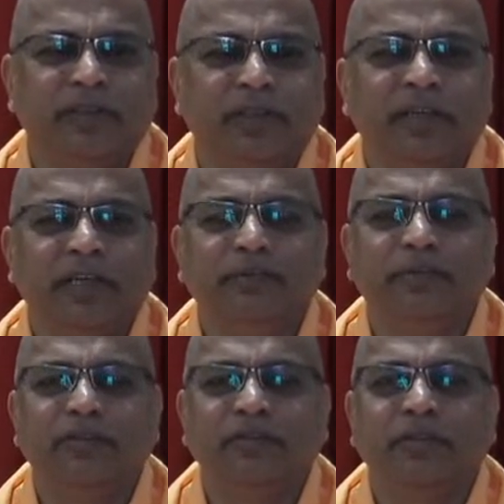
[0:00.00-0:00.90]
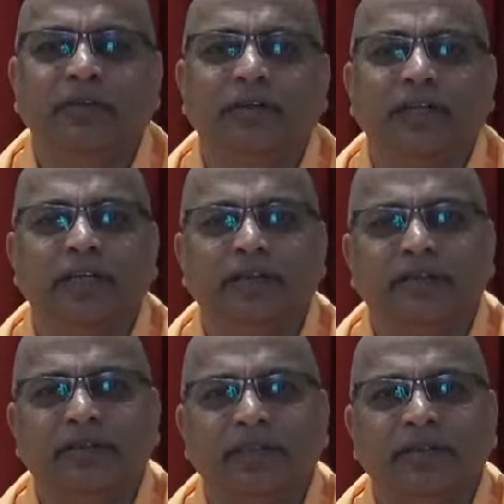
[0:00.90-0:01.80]
The name of God and
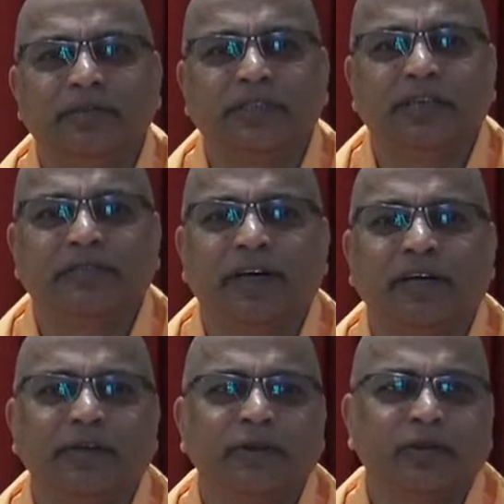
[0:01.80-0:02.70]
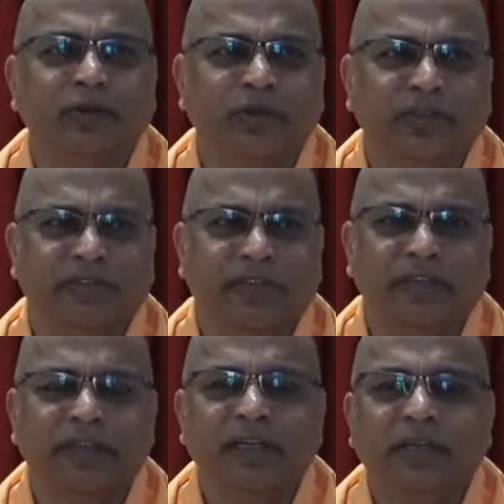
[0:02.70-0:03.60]
God himself are not too
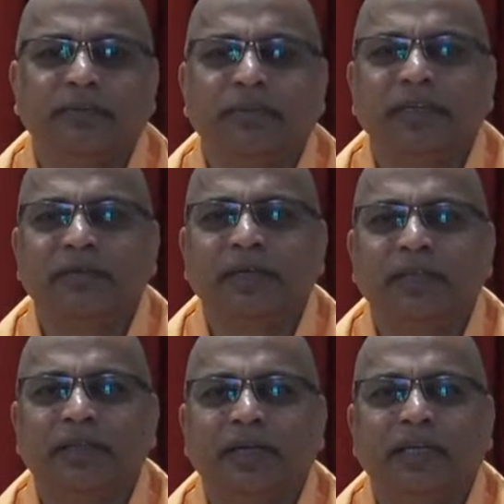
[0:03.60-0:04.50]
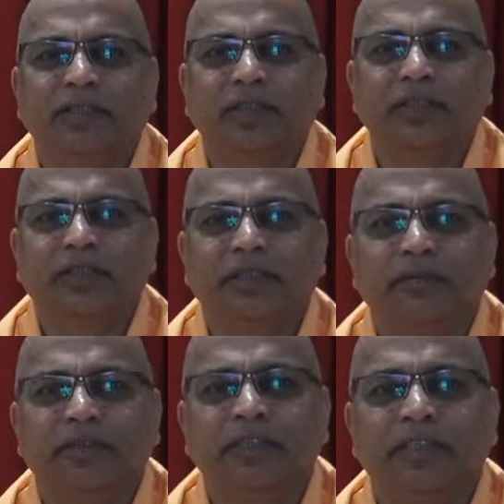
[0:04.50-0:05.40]
different. But the mantra has a
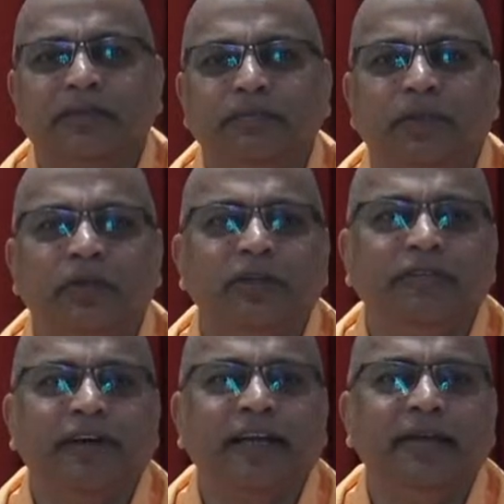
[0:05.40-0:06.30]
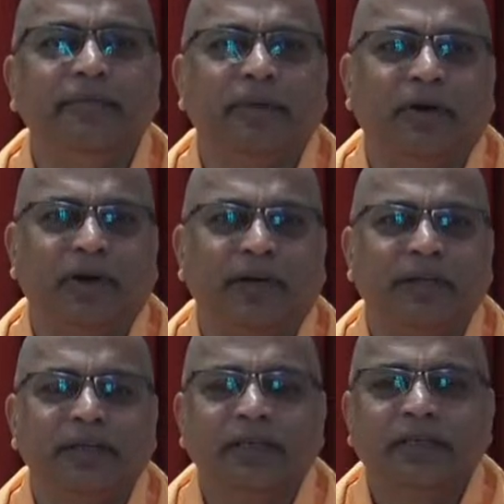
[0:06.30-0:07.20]
tremendous purifying power.
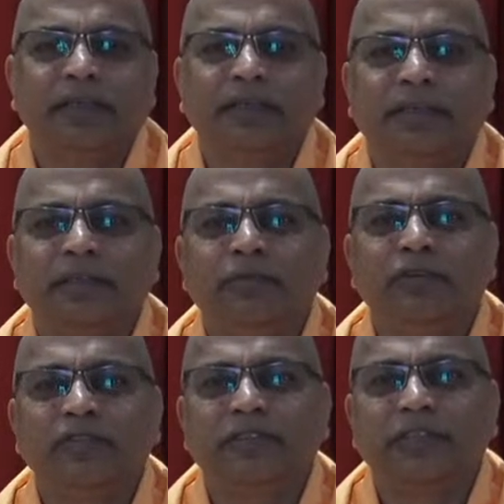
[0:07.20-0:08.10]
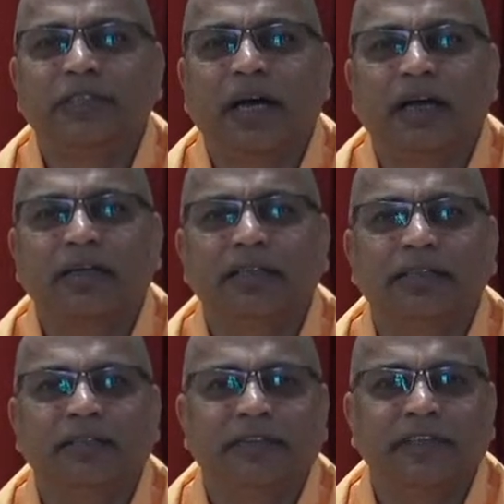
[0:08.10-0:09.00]
It removes the
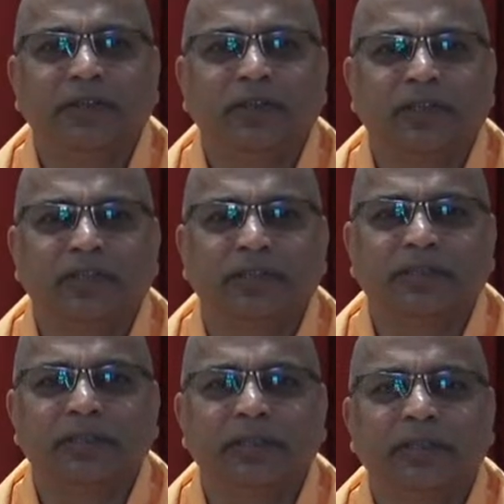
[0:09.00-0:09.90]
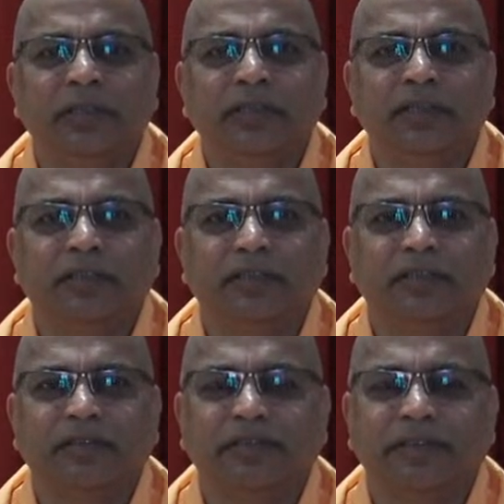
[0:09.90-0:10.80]
darkness of ignorance, the dirt
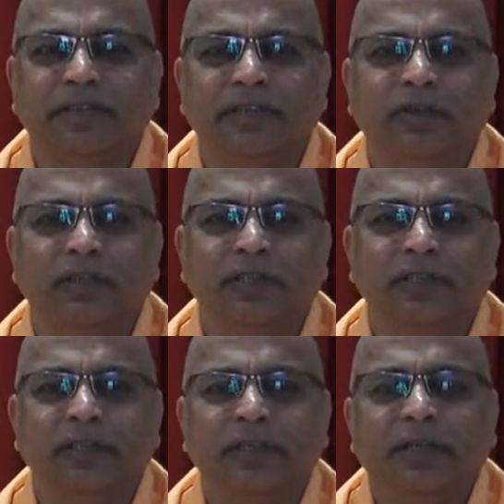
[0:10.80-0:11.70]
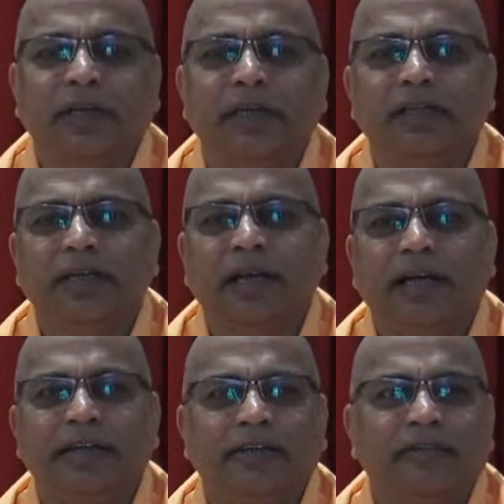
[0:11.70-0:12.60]
of ignorance, and the
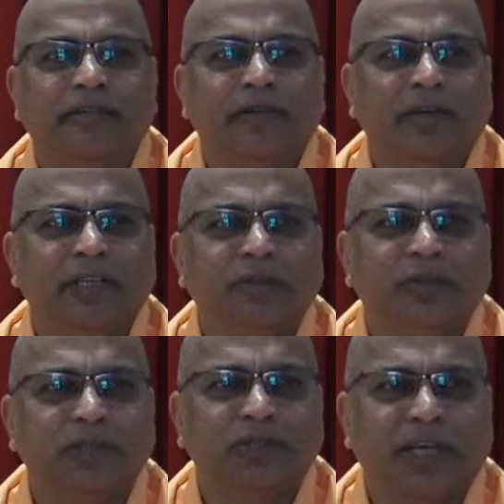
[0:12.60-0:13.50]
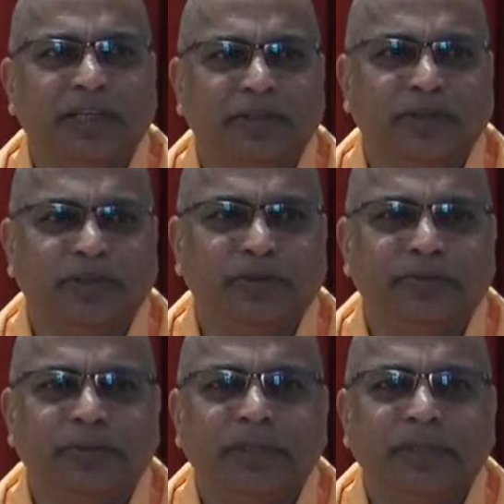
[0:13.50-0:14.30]
light of knowledge will shine through.